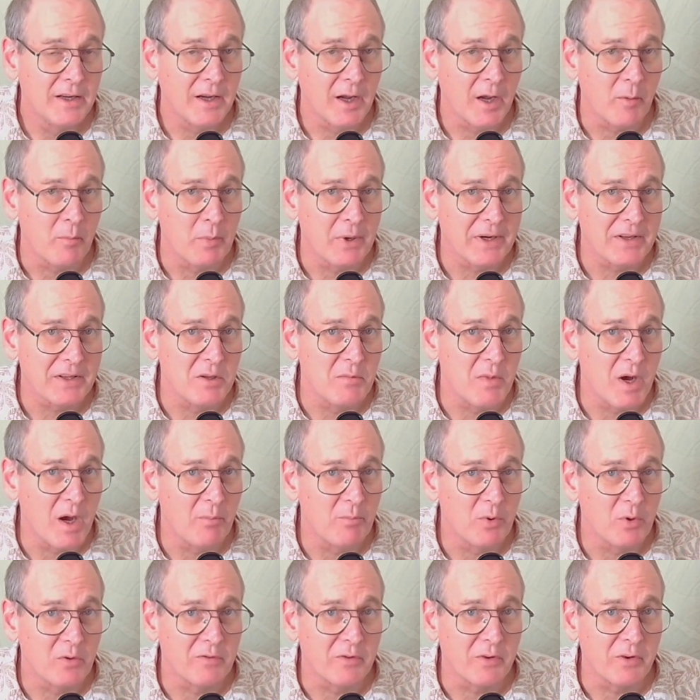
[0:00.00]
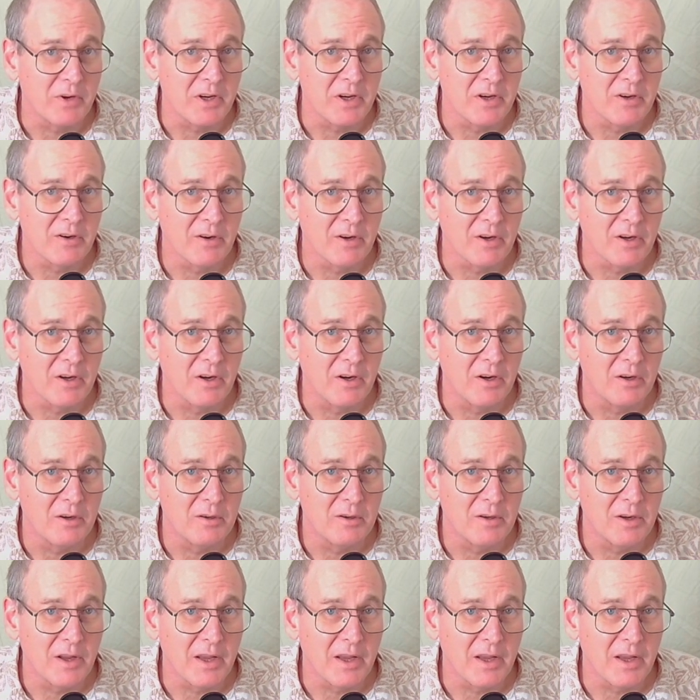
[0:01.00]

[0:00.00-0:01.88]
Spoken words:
I picked them up over a year ago